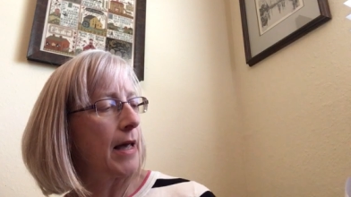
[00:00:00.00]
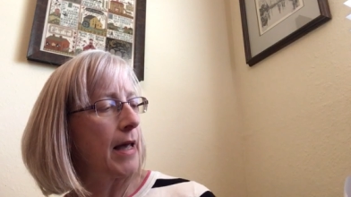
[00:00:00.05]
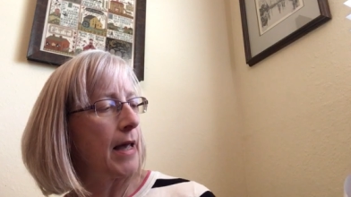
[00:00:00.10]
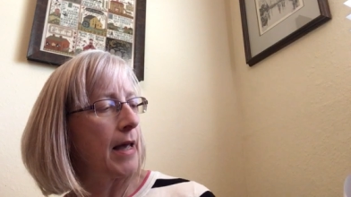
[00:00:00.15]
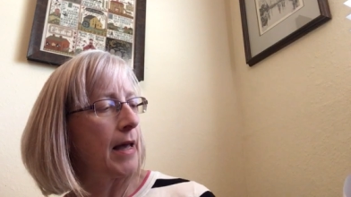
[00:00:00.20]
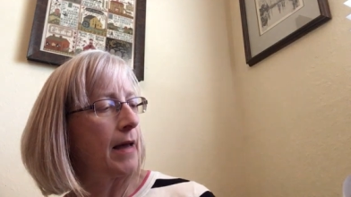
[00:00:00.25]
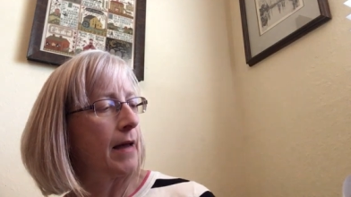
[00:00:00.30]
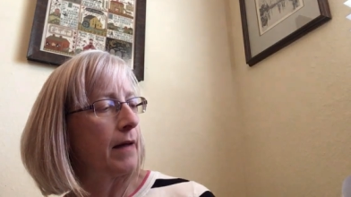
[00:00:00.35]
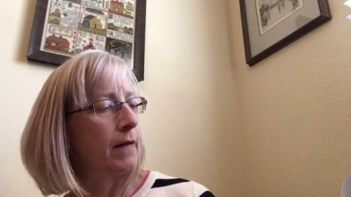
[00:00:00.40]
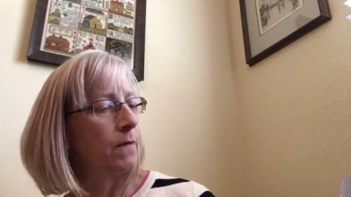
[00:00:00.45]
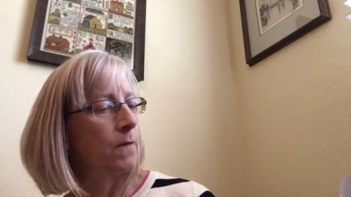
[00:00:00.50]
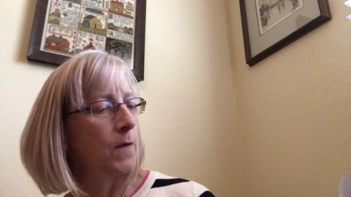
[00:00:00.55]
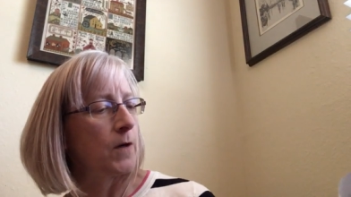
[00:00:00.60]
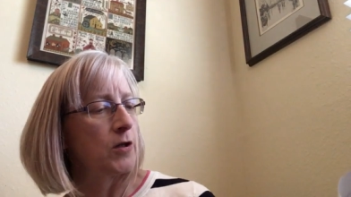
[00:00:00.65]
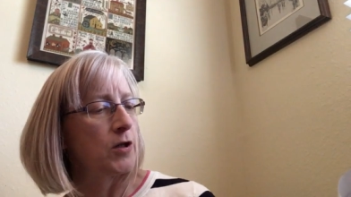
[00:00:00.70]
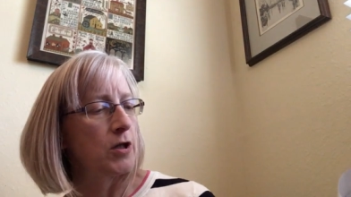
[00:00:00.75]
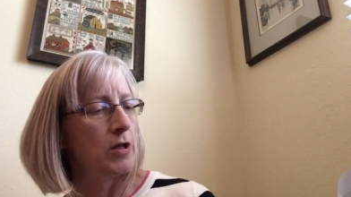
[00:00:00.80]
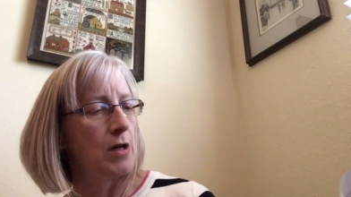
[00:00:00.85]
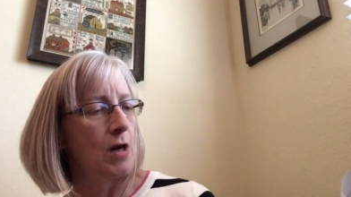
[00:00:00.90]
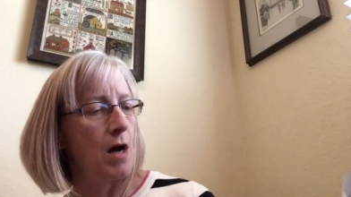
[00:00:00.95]
and
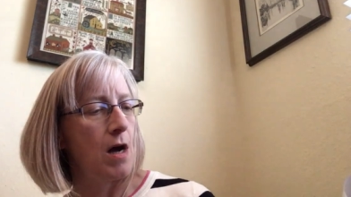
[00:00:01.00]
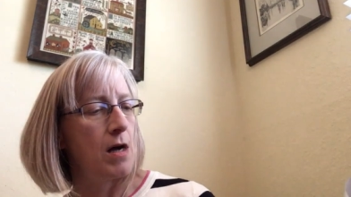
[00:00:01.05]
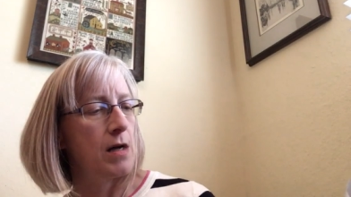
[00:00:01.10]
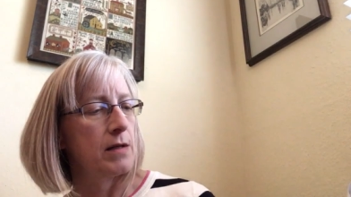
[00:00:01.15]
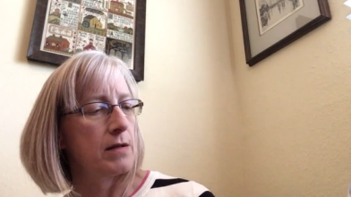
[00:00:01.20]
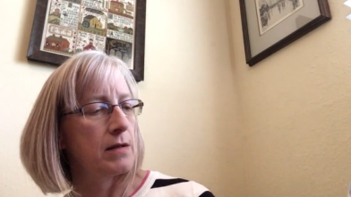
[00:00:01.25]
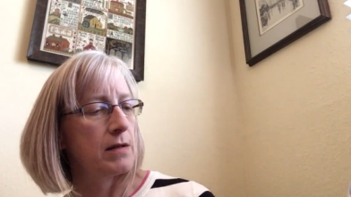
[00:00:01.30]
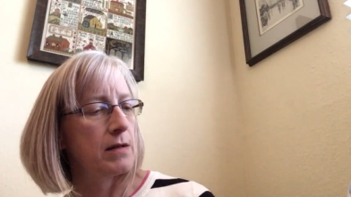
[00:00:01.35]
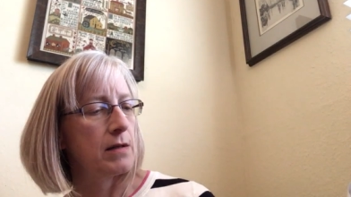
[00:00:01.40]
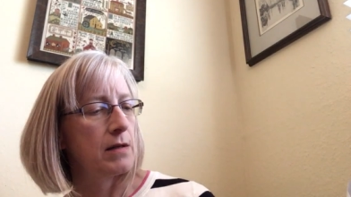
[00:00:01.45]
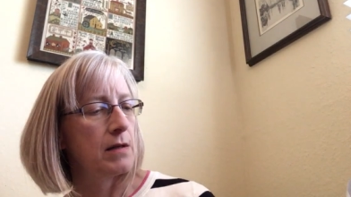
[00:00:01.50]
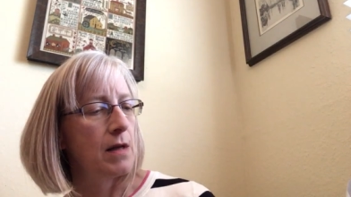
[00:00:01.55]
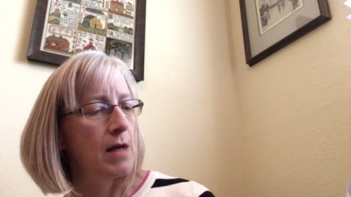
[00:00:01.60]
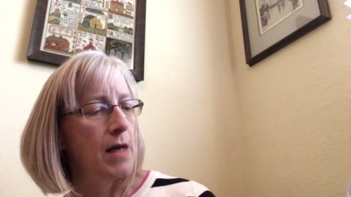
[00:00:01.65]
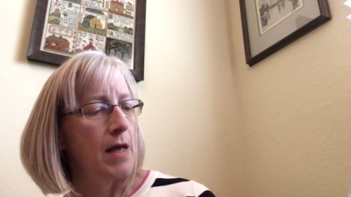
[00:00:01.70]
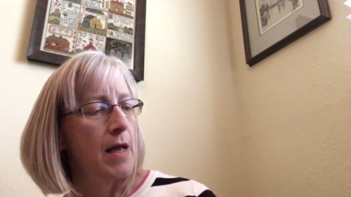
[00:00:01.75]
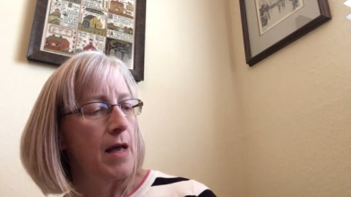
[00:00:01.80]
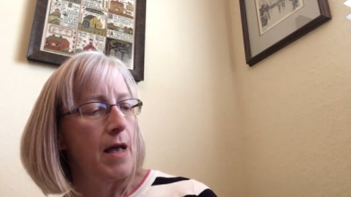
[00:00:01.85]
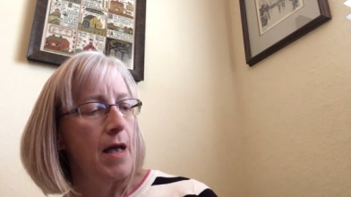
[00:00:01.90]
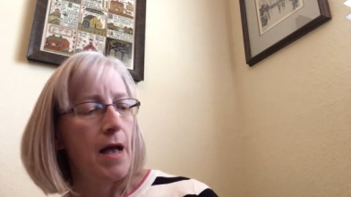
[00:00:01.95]
French knots,
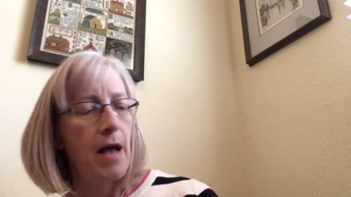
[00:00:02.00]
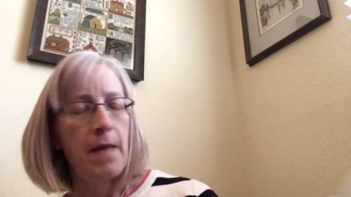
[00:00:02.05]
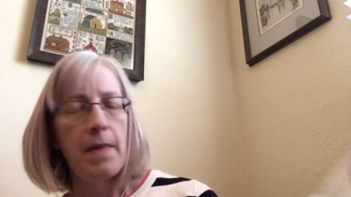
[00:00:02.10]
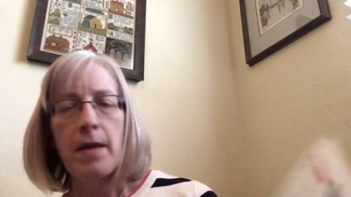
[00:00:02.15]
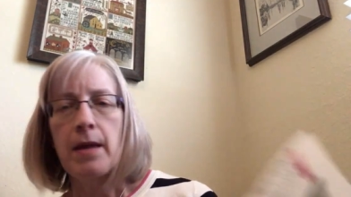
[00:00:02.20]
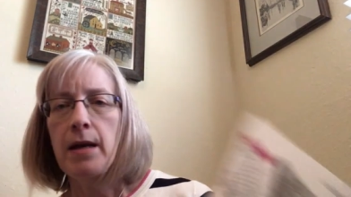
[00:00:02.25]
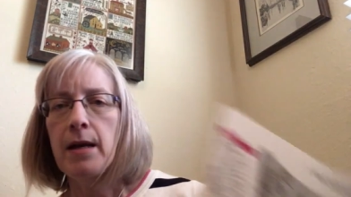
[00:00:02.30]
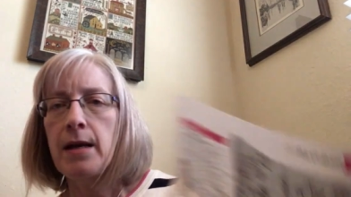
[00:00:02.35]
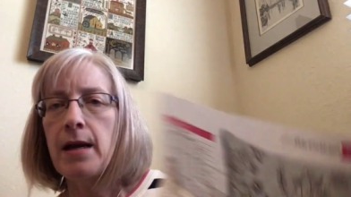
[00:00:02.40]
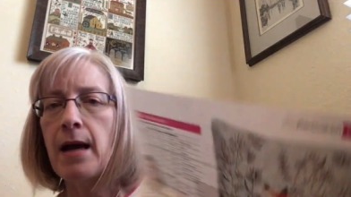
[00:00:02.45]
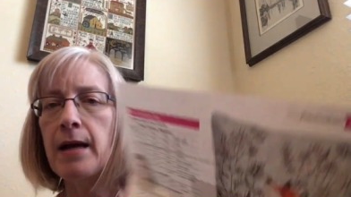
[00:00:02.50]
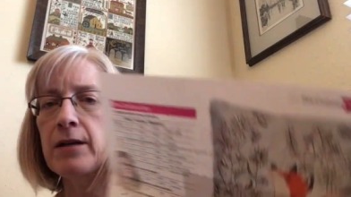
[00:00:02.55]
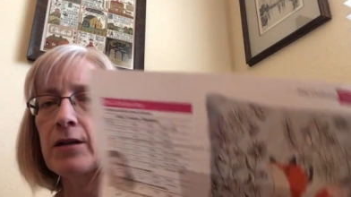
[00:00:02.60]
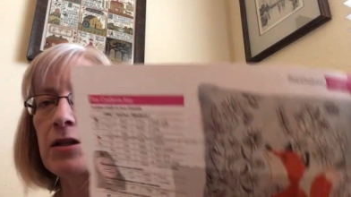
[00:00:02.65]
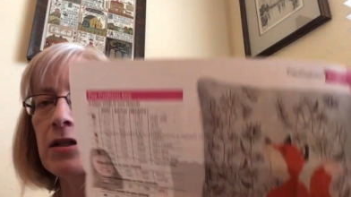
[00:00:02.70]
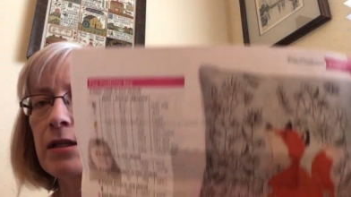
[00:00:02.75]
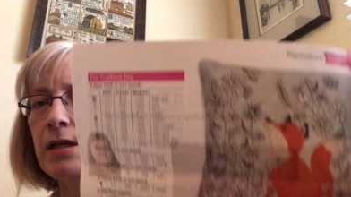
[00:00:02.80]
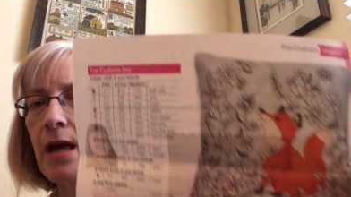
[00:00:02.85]
and then it actually